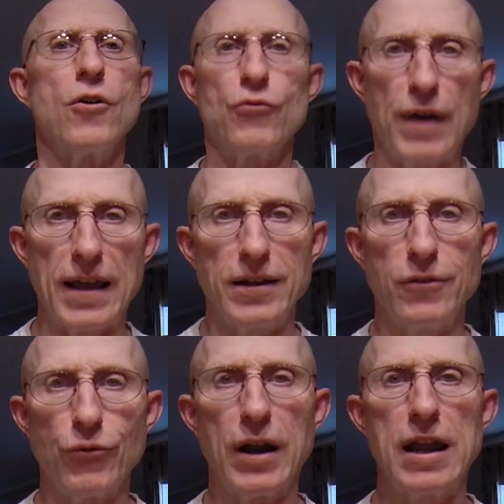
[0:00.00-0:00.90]
ranting
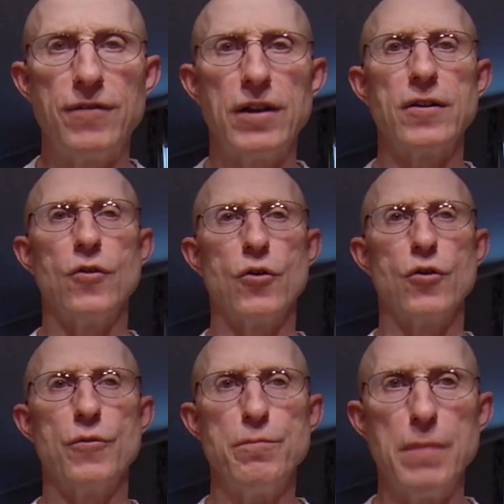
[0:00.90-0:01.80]
and raving
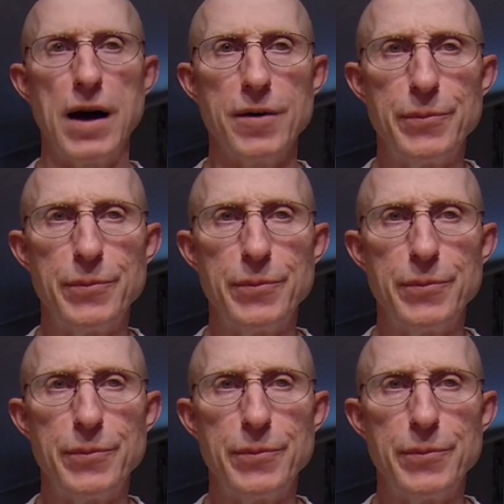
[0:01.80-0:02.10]
or my